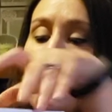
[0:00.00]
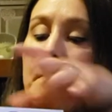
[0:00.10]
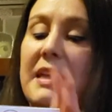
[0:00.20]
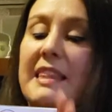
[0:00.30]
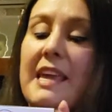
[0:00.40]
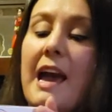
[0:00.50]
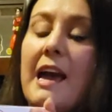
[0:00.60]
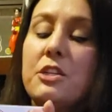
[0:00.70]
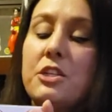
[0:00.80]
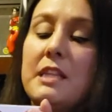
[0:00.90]
but they
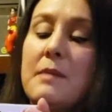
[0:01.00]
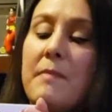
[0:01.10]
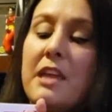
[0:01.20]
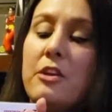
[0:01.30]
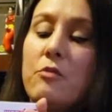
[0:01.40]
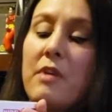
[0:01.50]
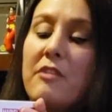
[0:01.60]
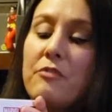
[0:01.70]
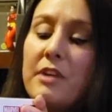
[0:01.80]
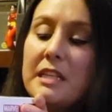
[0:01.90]
actually made a
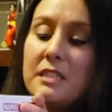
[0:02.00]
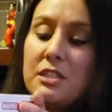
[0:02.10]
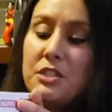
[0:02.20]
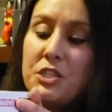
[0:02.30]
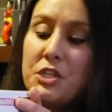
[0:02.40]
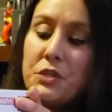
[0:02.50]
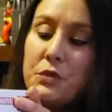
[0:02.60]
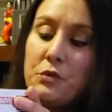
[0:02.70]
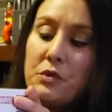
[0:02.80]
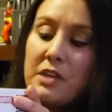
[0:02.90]
reference
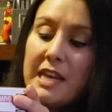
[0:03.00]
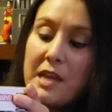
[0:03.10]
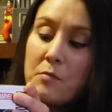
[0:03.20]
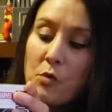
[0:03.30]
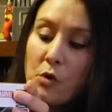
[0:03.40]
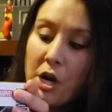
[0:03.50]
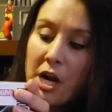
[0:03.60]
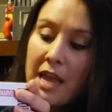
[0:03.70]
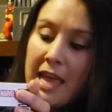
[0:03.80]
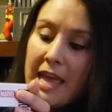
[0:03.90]
to Namor
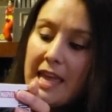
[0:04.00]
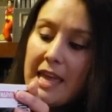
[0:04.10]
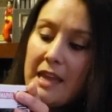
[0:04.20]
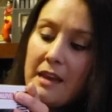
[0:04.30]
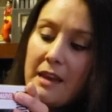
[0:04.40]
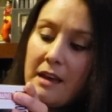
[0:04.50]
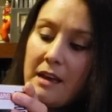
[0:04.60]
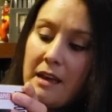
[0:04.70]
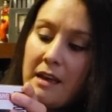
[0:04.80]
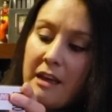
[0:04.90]
in
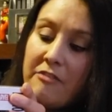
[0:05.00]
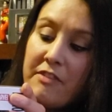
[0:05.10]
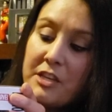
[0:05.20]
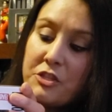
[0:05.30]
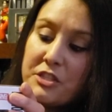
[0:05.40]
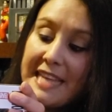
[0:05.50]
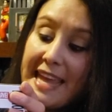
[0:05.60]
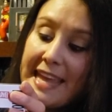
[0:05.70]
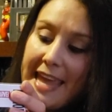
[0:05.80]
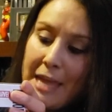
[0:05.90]
Avengers
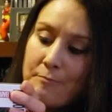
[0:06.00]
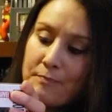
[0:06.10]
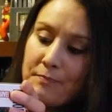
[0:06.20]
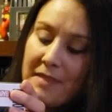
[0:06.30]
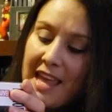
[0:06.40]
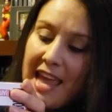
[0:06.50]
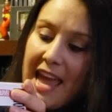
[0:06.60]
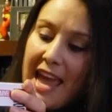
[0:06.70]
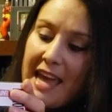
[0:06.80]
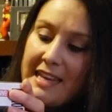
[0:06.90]
Endgame.
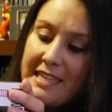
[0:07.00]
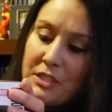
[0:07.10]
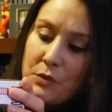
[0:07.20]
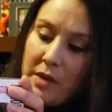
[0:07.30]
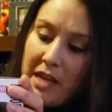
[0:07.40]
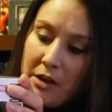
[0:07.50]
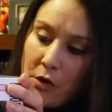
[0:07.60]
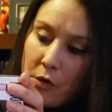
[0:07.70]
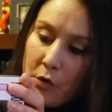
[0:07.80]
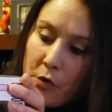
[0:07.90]
And it's when
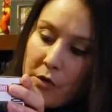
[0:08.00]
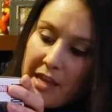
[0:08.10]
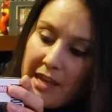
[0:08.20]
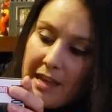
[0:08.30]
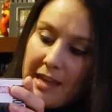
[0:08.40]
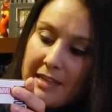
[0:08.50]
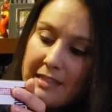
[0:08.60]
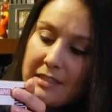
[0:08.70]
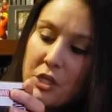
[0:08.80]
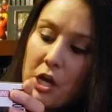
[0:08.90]
Okoye
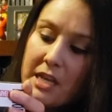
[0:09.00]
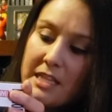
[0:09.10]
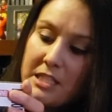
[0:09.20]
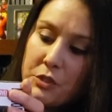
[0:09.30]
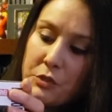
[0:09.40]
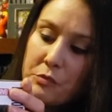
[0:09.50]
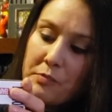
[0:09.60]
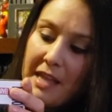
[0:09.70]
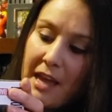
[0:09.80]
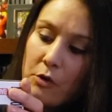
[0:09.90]
is talking to
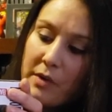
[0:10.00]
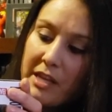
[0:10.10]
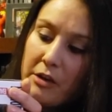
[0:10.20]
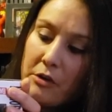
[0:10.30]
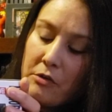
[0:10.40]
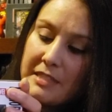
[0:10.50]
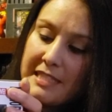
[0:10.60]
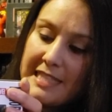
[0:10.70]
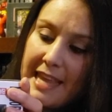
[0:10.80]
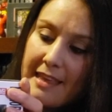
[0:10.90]
Black Widow
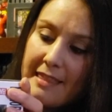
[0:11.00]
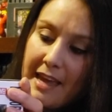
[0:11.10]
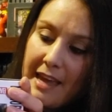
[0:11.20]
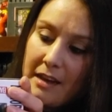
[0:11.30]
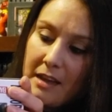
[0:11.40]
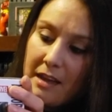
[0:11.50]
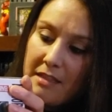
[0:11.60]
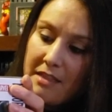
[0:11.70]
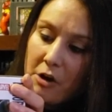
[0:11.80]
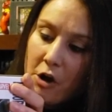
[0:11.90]
saying that
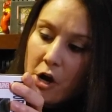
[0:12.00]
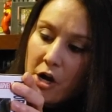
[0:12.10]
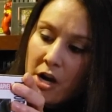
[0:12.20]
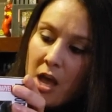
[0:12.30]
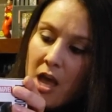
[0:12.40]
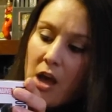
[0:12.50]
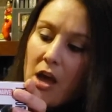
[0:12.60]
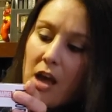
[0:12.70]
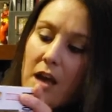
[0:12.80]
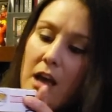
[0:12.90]
there are
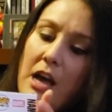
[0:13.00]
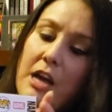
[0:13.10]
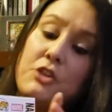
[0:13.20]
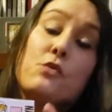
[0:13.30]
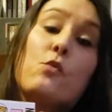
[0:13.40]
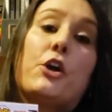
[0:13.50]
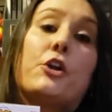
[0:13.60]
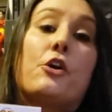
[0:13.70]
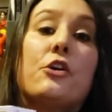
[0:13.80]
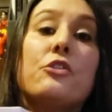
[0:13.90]

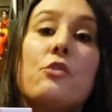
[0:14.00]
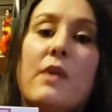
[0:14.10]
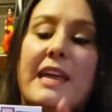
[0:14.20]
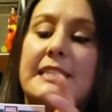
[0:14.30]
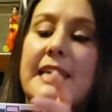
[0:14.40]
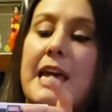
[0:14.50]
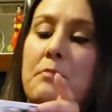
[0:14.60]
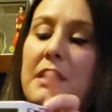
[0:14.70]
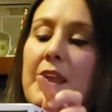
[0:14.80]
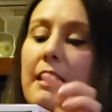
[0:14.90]
underwater earthquakes
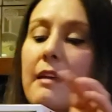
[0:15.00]
happening.